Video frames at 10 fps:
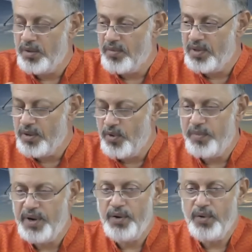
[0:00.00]
the
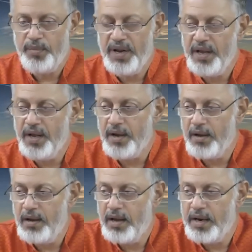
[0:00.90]
moment you bring
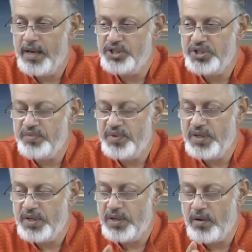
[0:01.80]
an
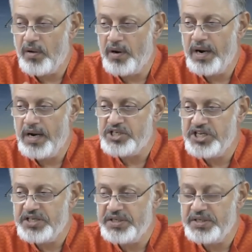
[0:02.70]
achiever or an
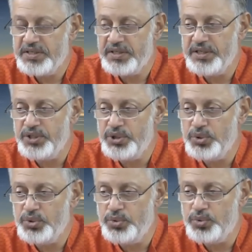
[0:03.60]
attainer in
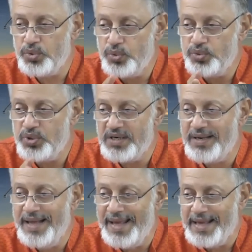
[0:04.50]
you through that
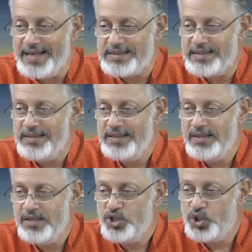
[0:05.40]
gaze,
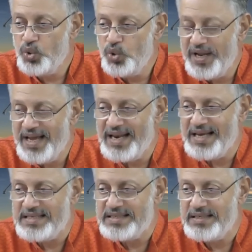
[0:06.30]
to
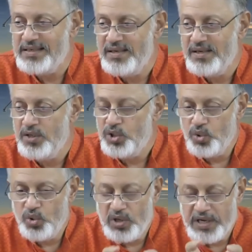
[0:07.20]
realize
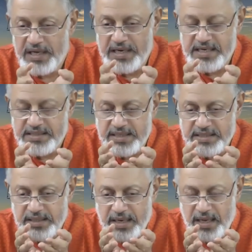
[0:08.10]

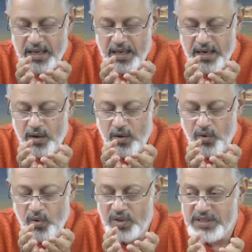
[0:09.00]
is
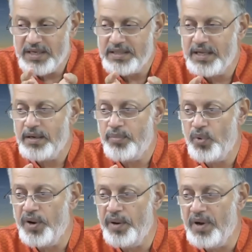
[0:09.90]
no other than
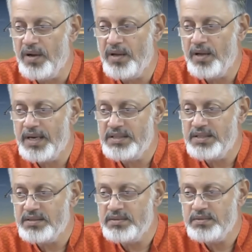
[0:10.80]
Purnima, right?